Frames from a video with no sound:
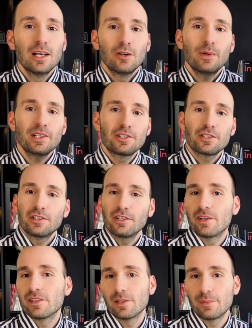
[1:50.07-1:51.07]
which, you know,
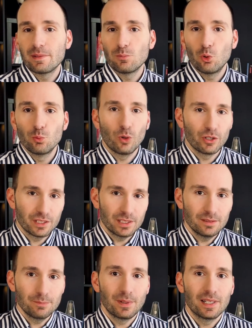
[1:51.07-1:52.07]
is a bit more
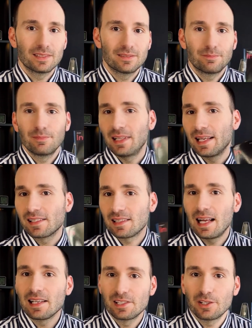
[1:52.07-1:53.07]
modern but less
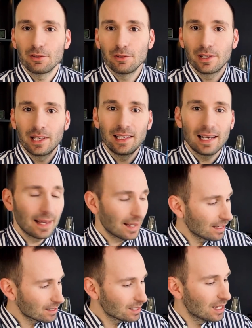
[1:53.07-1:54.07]
classical looking, I
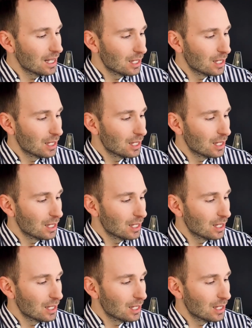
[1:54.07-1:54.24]
guess.